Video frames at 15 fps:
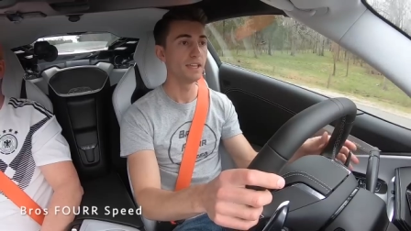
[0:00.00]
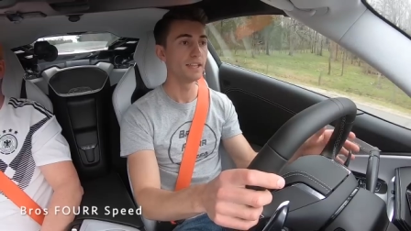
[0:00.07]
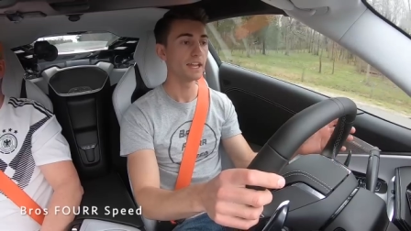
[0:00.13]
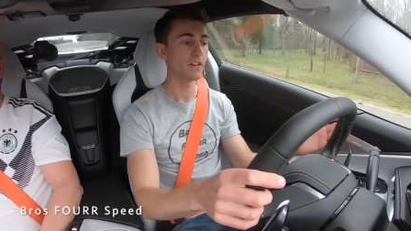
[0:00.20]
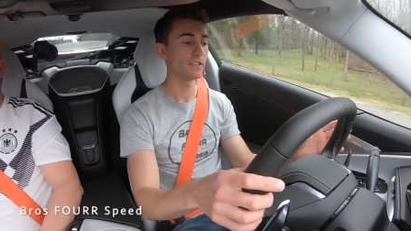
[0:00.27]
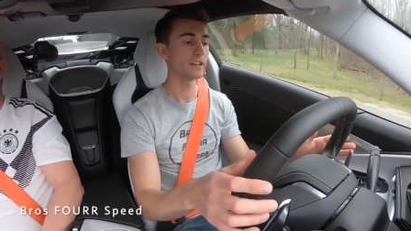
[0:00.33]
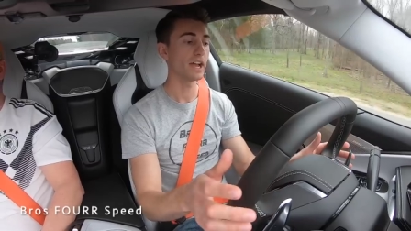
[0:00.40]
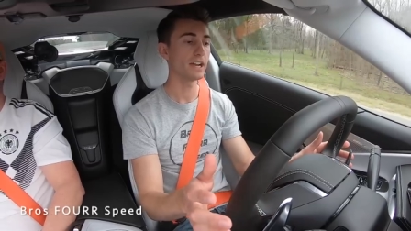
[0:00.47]

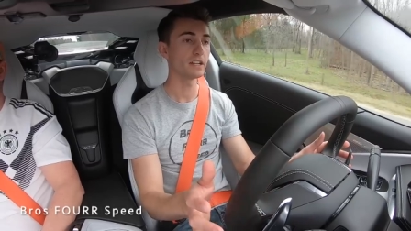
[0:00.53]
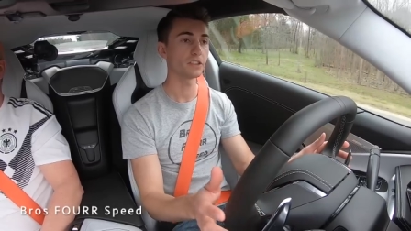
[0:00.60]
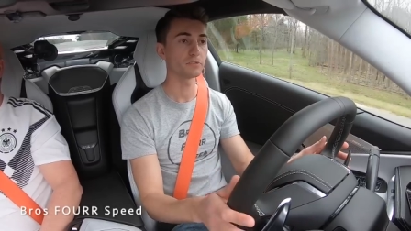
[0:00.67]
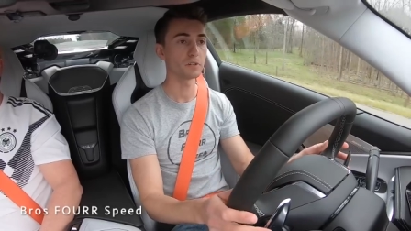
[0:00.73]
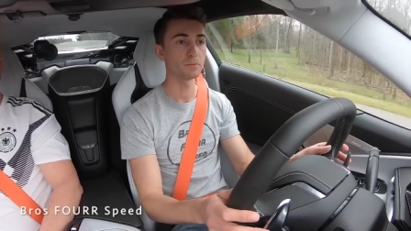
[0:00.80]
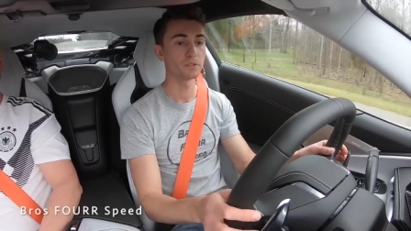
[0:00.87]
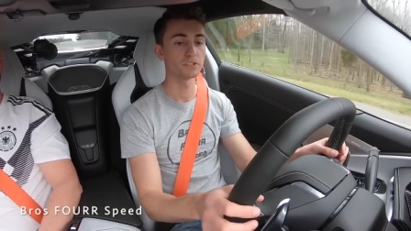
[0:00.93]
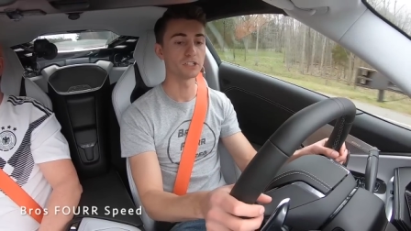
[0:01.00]
Now the nine and
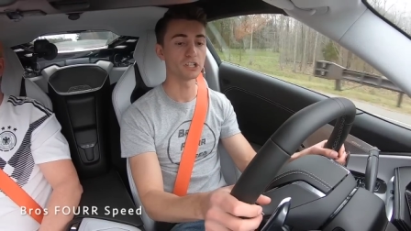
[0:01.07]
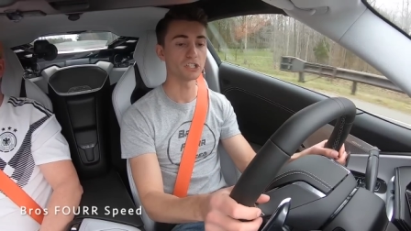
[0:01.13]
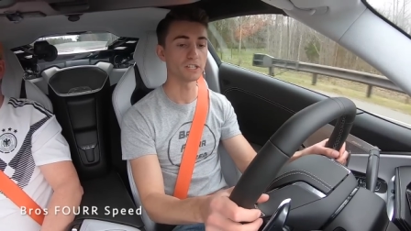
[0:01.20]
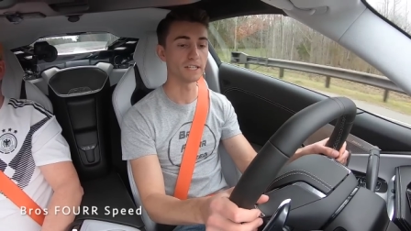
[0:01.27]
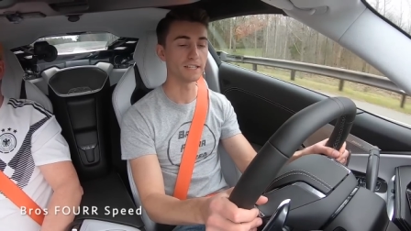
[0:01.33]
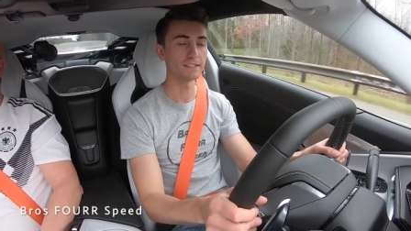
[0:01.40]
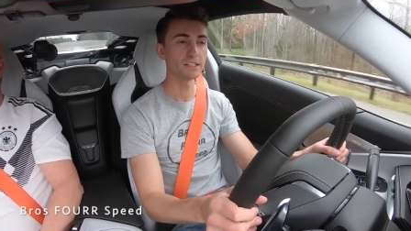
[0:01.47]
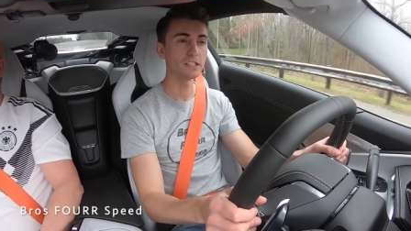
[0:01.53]
three position
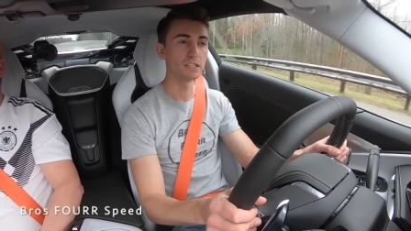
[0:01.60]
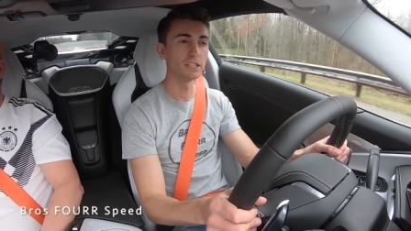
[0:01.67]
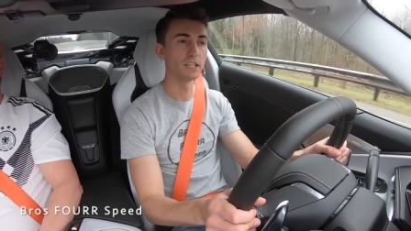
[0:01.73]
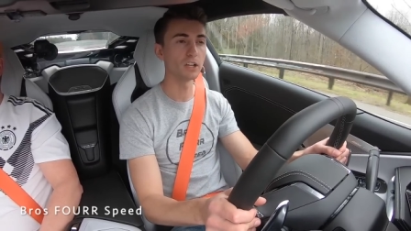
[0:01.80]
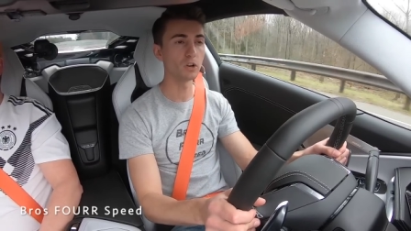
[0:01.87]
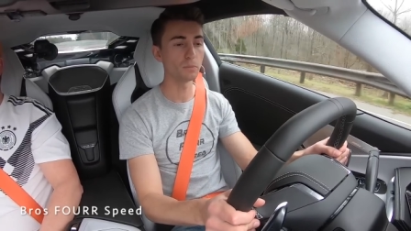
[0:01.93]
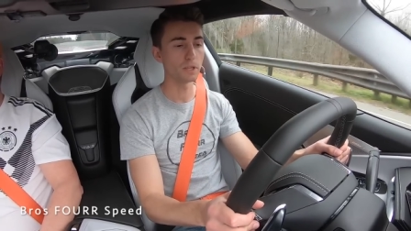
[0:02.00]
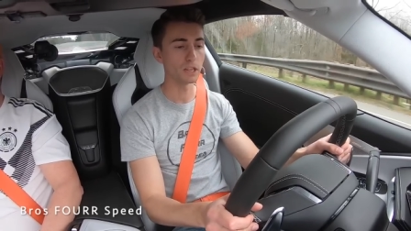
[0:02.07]
is a
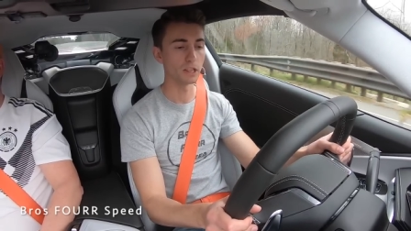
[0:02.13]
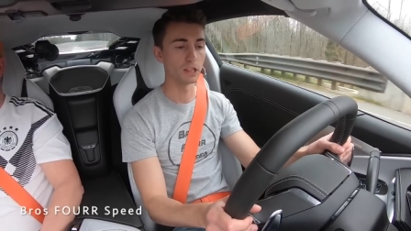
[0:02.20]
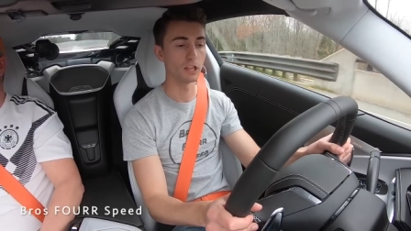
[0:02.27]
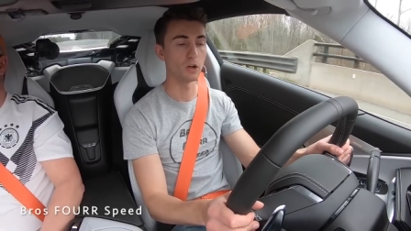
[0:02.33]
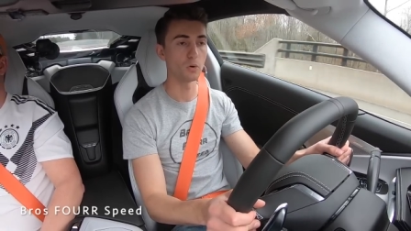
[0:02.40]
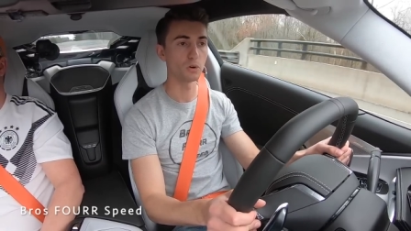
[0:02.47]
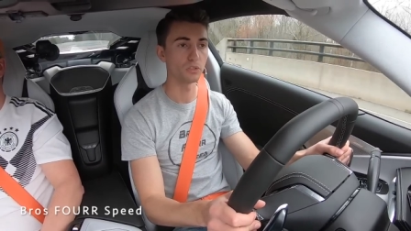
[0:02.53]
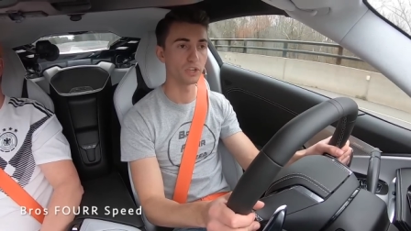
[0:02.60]
little bit
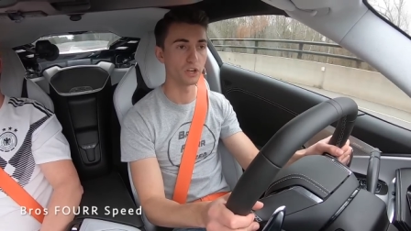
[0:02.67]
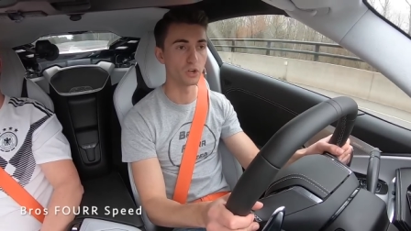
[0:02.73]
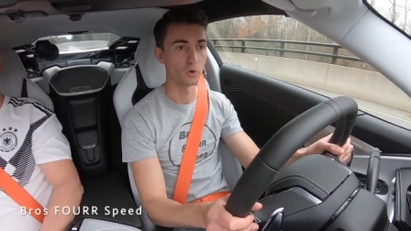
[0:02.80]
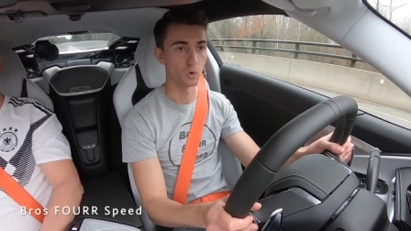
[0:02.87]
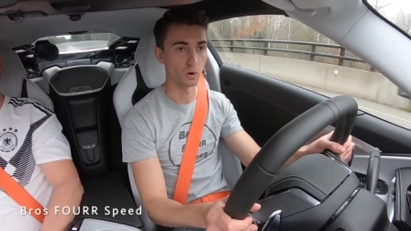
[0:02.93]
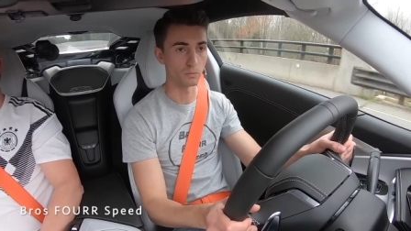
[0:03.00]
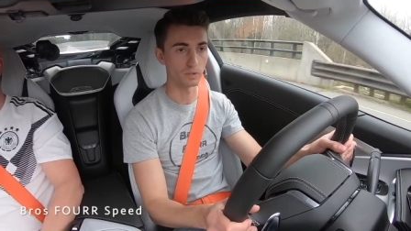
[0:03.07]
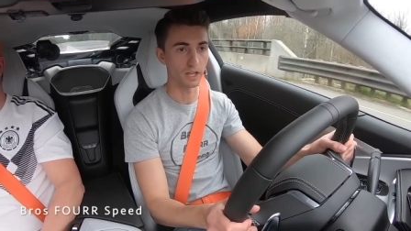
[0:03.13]
lower than
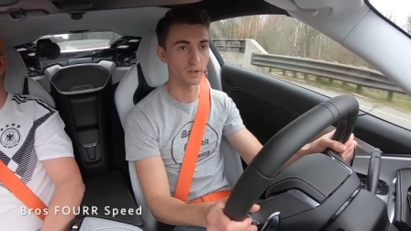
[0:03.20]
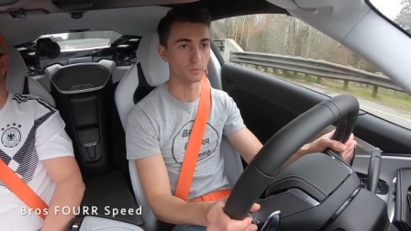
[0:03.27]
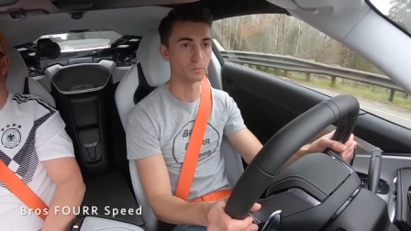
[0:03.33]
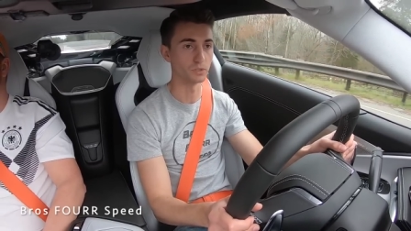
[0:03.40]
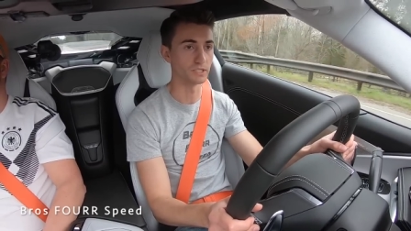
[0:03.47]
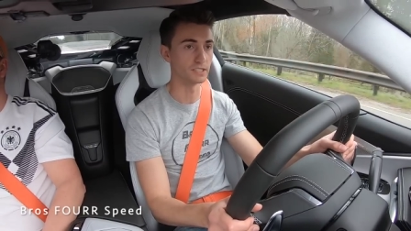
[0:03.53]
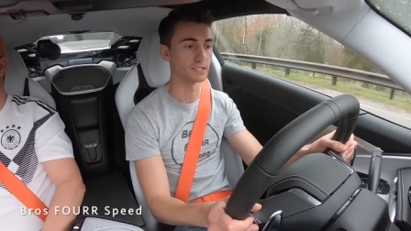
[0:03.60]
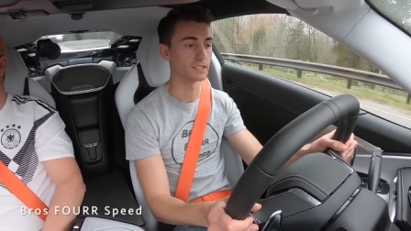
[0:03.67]
normal, I
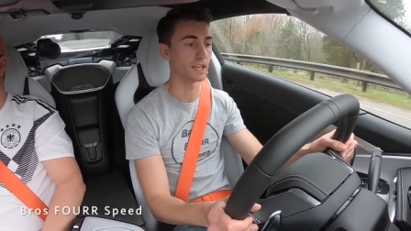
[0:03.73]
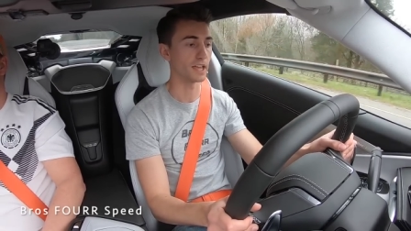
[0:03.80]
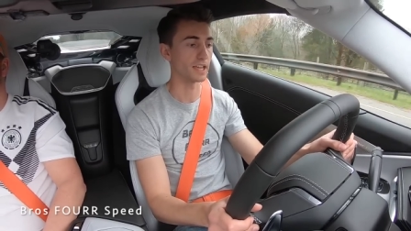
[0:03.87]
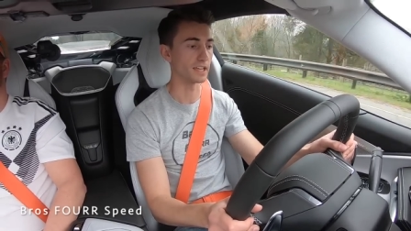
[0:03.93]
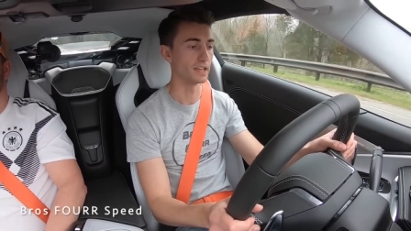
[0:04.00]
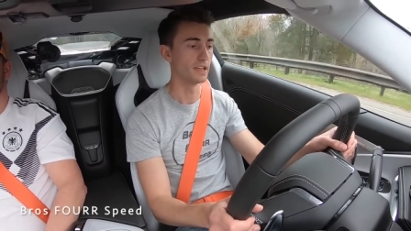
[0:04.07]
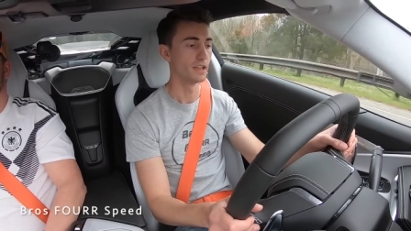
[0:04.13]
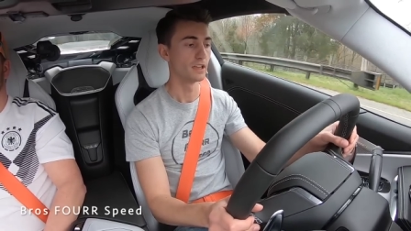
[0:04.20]
would say.